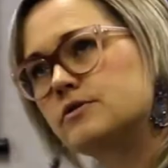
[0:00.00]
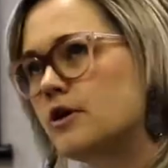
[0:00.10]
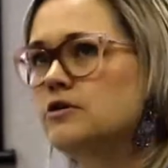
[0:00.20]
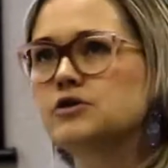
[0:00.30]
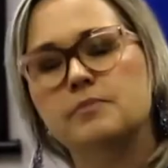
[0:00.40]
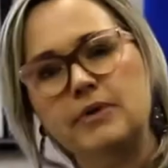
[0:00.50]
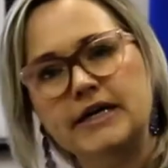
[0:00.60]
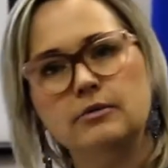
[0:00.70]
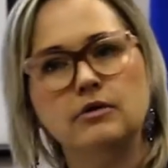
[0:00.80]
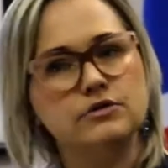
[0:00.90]
those
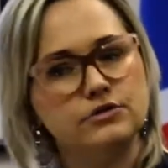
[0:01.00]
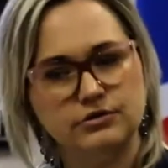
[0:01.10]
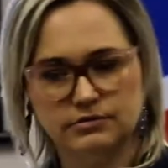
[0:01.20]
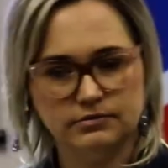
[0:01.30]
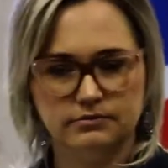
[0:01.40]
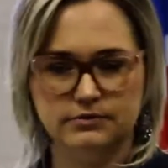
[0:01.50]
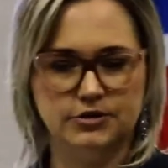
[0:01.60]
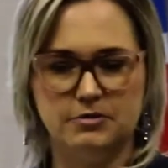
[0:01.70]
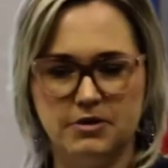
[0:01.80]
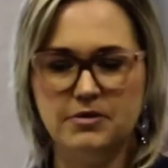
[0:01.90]
applicable to
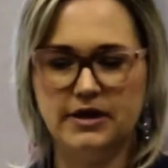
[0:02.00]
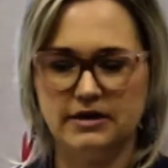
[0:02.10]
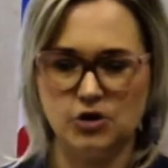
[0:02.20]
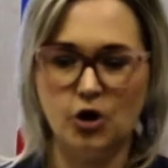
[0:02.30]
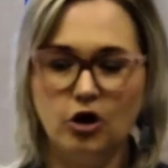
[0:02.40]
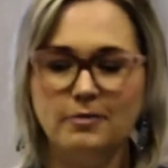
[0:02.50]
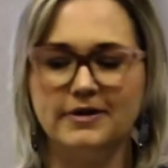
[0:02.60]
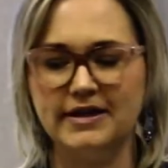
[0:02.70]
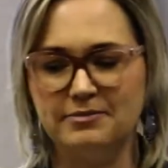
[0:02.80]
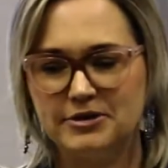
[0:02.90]
Namibia as a whole,
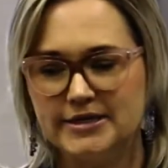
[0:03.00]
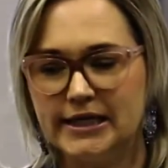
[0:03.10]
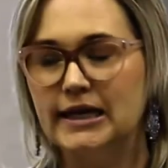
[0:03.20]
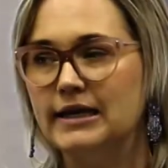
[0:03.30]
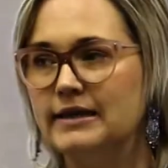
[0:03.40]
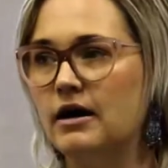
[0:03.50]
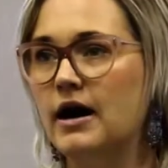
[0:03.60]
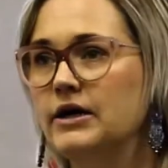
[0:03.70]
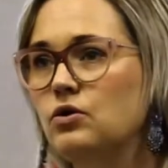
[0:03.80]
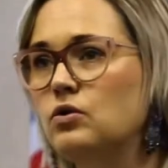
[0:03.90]
but then particularly the
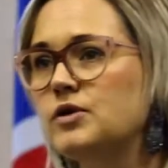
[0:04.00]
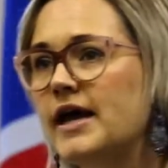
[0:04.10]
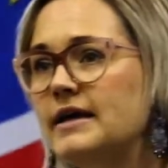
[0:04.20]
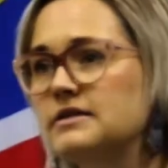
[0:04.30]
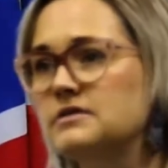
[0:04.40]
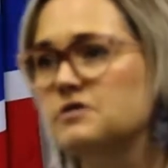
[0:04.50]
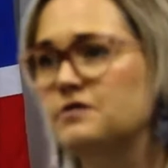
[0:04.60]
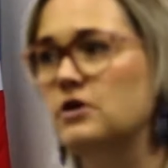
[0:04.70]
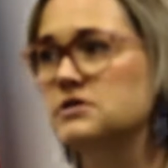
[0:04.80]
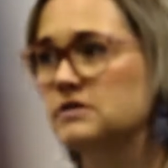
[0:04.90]
High Court Act
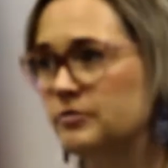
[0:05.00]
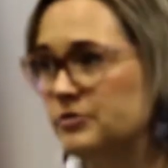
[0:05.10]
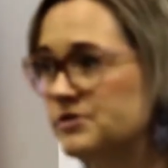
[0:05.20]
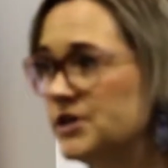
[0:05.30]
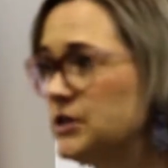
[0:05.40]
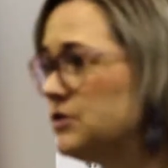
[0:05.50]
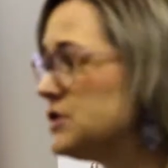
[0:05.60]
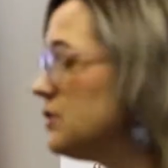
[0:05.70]
insofar as civil procedure is